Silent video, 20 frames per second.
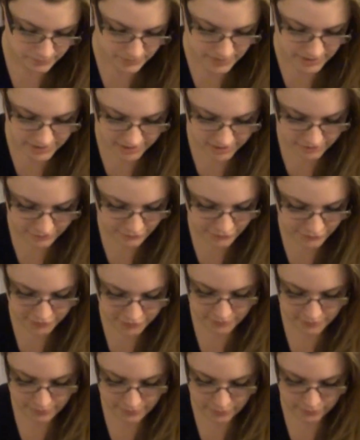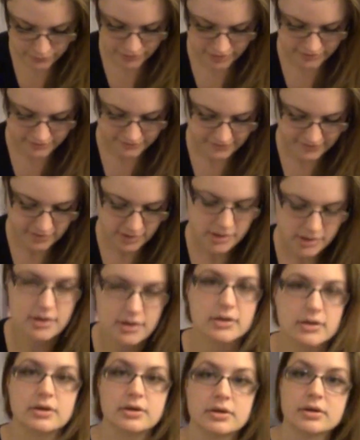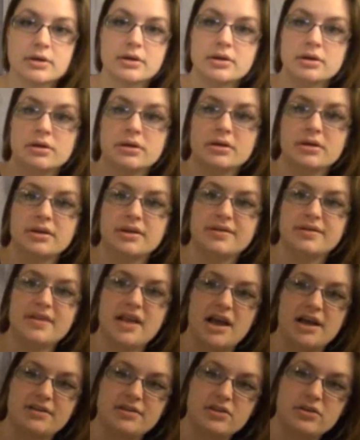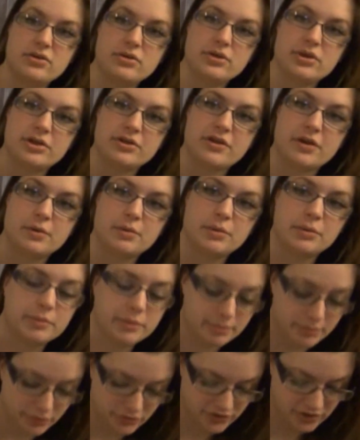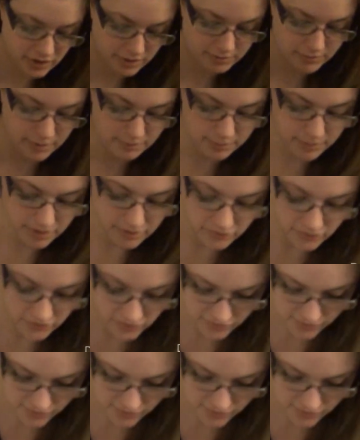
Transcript: Many different components. Tattoo that I will be putting on my butt.